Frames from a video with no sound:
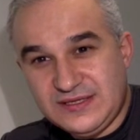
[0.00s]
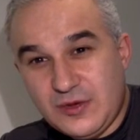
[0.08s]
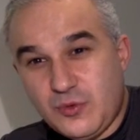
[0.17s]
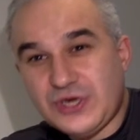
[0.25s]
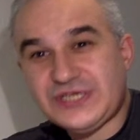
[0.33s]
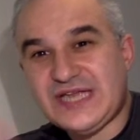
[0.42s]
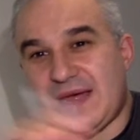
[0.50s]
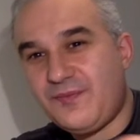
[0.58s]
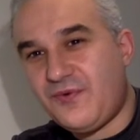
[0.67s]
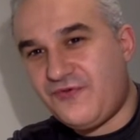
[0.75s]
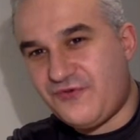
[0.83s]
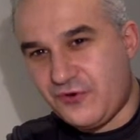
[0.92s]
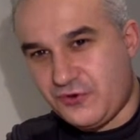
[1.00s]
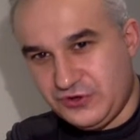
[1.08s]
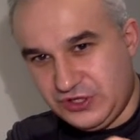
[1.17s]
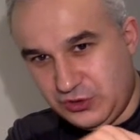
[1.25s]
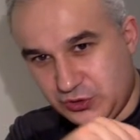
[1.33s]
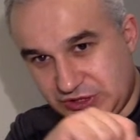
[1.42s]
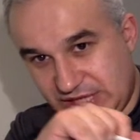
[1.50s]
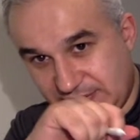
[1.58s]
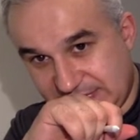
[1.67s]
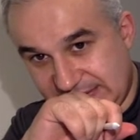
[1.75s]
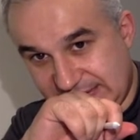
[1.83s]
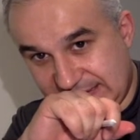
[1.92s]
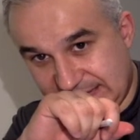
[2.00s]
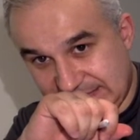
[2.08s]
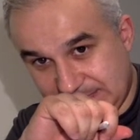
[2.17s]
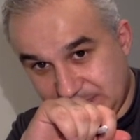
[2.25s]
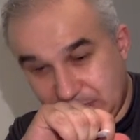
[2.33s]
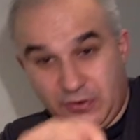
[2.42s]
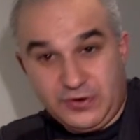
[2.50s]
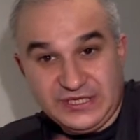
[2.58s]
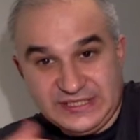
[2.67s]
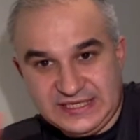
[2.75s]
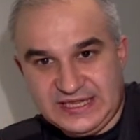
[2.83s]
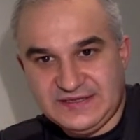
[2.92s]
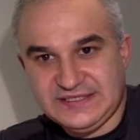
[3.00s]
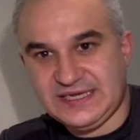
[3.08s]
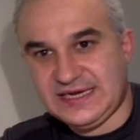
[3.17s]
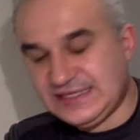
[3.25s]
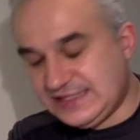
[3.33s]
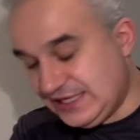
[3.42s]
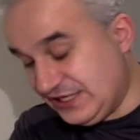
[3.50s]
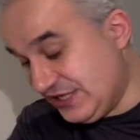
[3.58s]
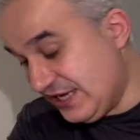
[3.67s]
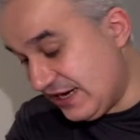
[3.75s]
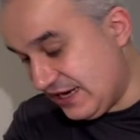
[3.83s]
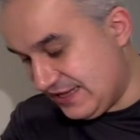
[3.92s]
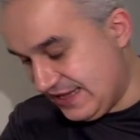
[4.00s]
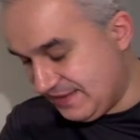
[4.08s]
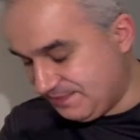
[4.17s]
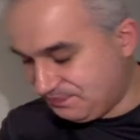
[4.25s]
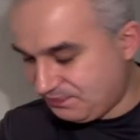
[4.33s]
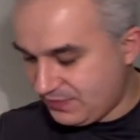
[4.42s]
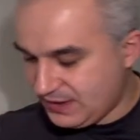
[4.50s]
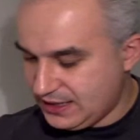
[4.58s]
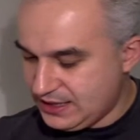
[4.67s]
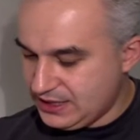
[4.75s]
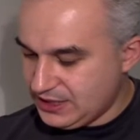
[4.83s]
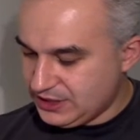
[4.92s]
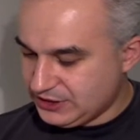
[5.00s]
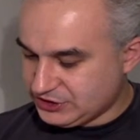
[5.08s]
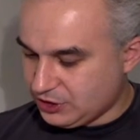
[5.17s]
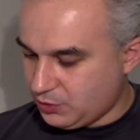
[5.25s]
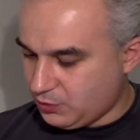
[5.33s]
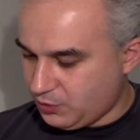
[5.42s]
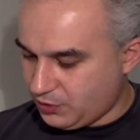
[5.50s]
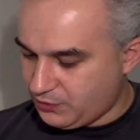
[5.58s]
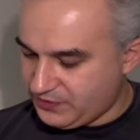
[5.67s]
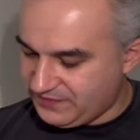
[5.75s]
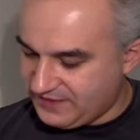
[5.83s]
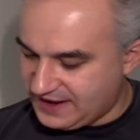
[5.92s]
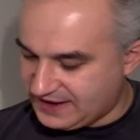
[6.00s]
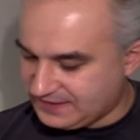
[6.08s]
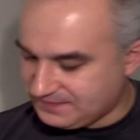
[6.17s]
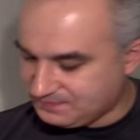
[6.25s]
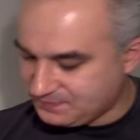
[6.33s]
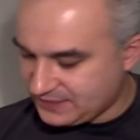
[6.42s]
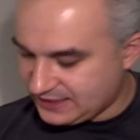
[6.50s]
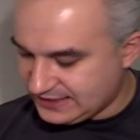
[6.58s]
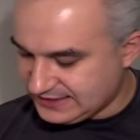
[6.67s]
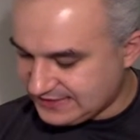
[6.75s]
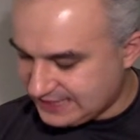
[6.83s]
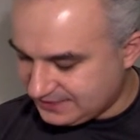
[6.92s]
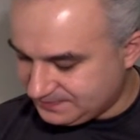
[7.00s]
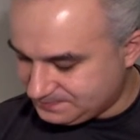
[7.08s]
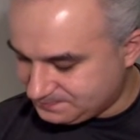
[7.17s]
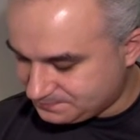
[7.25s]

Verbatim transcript: that were sampled from continuous time signal or discretized signals in general then. So what we find is that